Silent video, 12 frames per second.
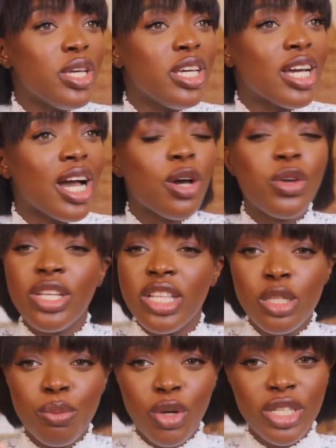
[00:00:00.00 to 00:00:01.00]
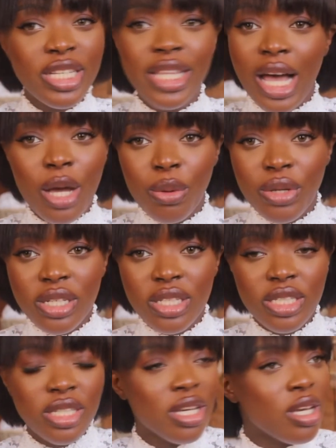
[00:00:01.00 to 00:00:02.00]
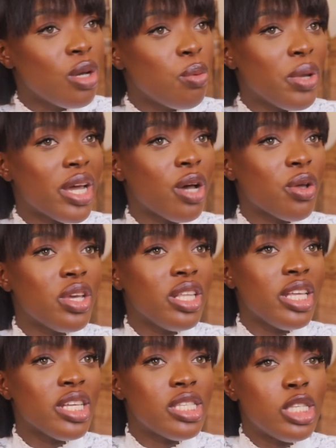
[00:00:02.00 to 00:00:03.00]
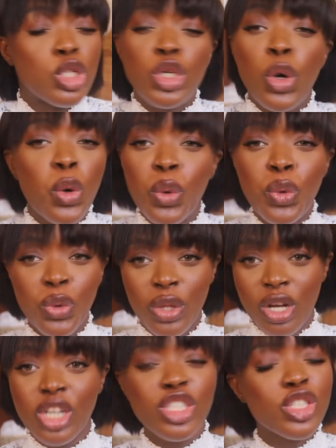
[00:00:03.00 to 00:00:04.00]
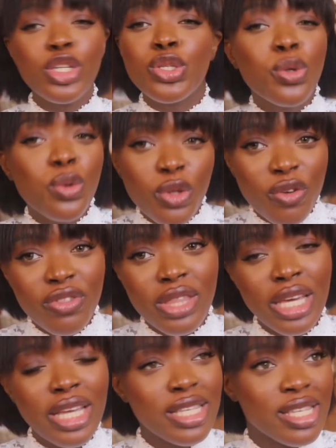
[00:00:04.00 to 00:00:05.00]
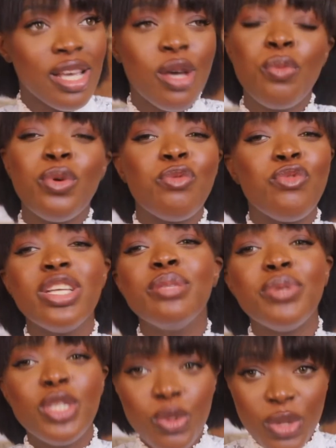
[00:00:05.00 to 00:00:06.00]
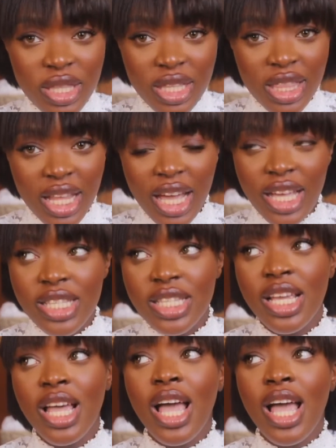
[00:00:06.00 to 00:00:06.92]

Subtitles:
calculate body language. We calculate the tone, undertone of things. We read between the lines.